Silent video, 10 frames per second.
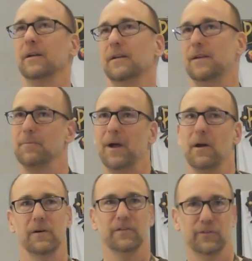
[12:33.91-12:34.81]
uh, get
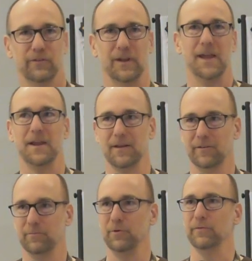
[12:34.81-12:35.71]
my artistic
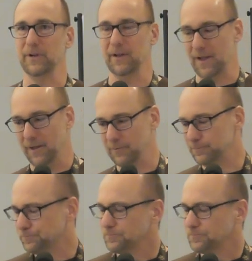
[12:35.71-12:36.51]
hand moving again.